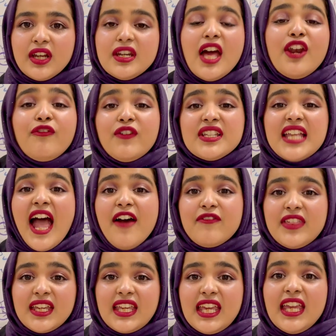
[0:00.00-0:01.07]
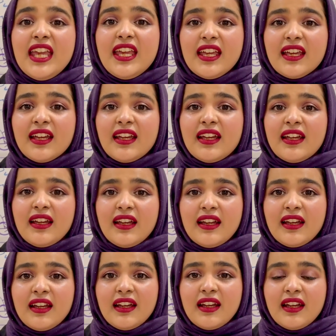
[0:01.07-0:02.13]
None of us have the key.
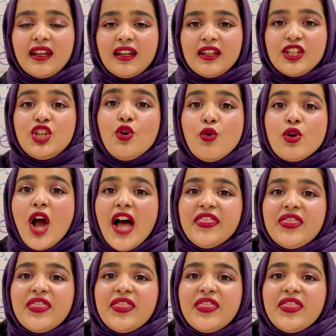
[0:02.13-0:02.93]
You got